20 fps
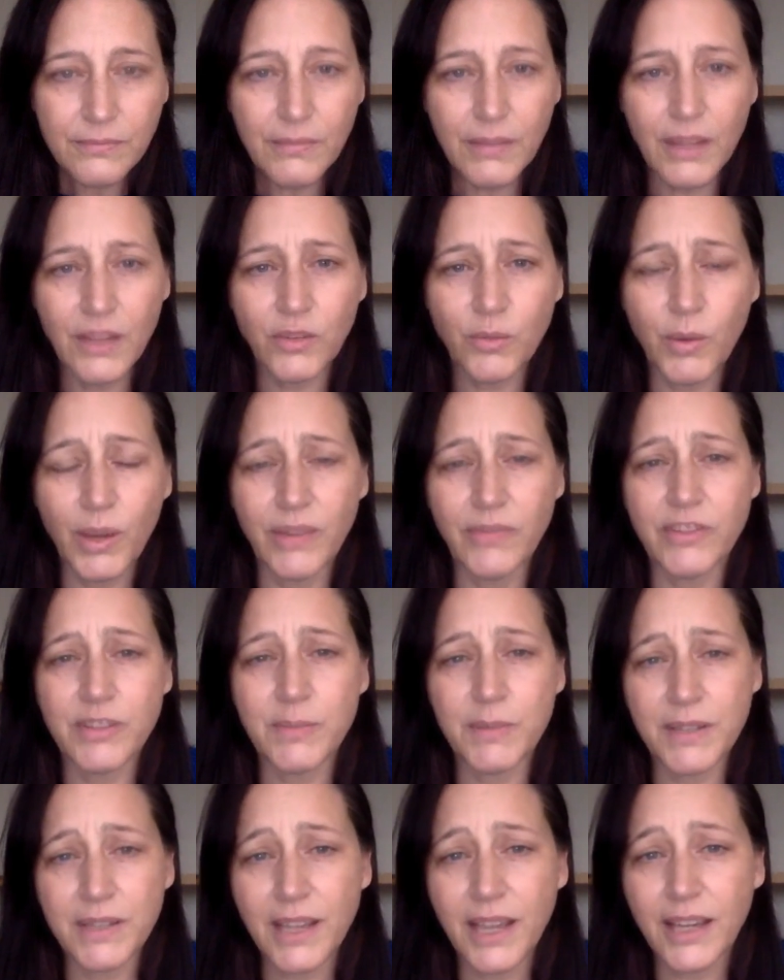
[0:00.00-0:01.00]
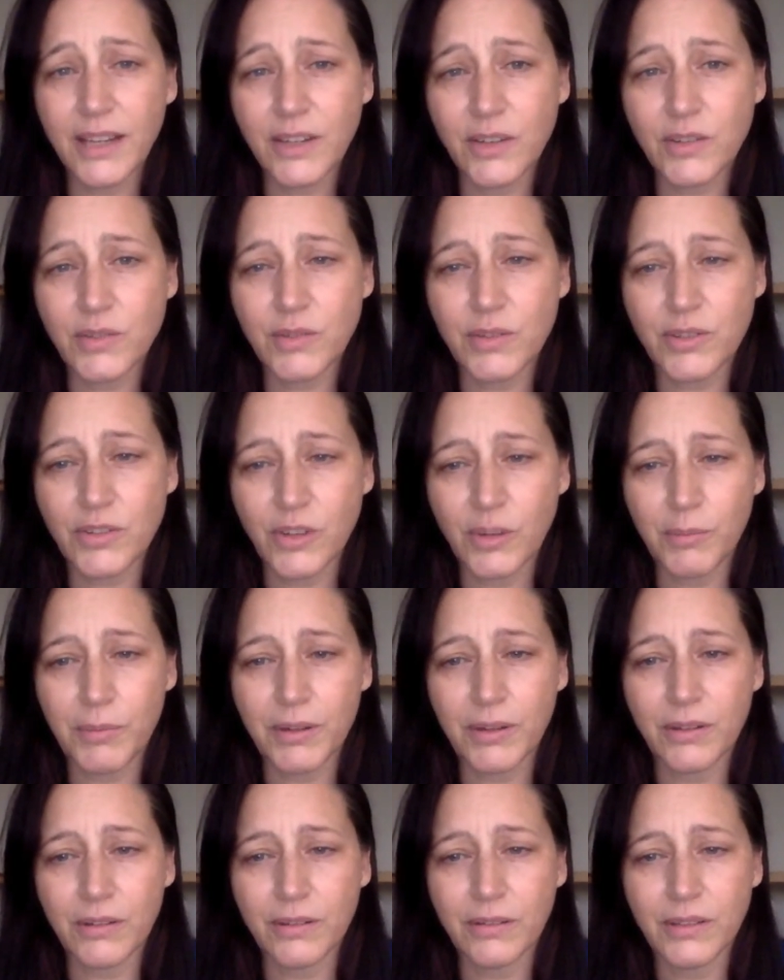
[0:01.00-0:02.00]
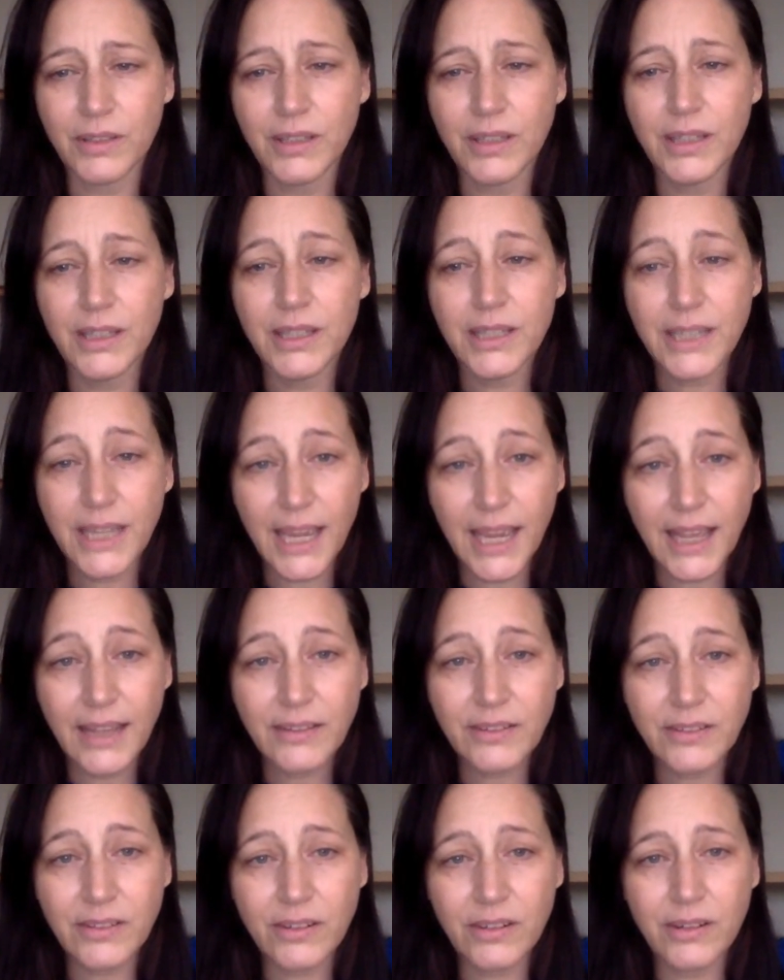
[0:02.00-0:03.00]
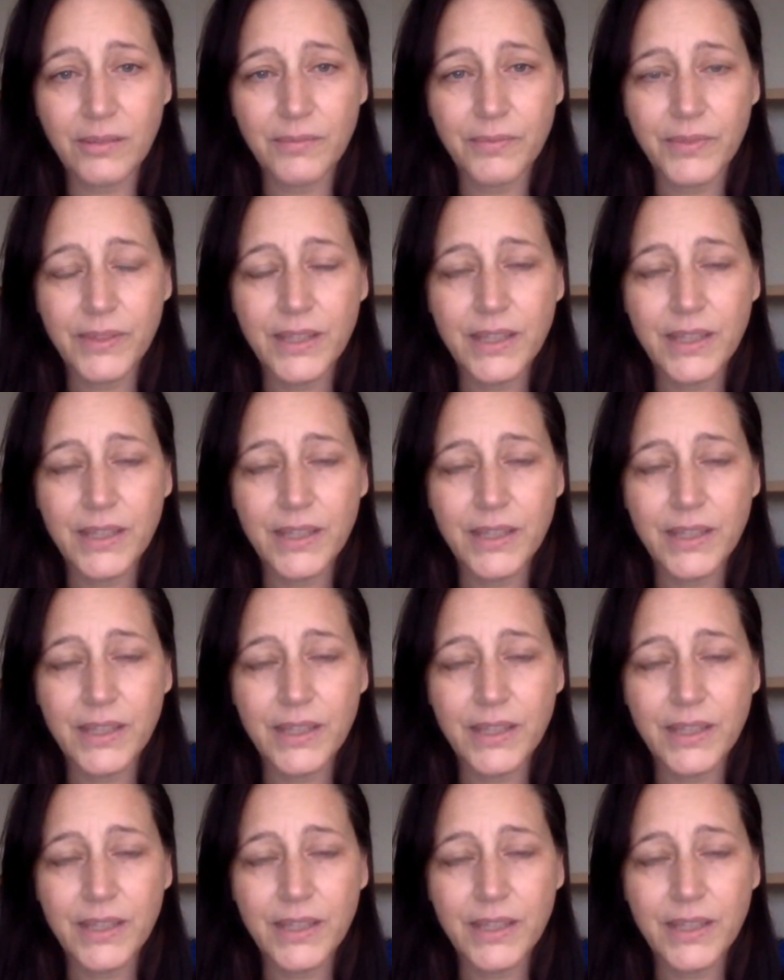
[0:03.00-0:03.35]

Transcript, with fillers: his wife has been diagnosed with terminal cancer.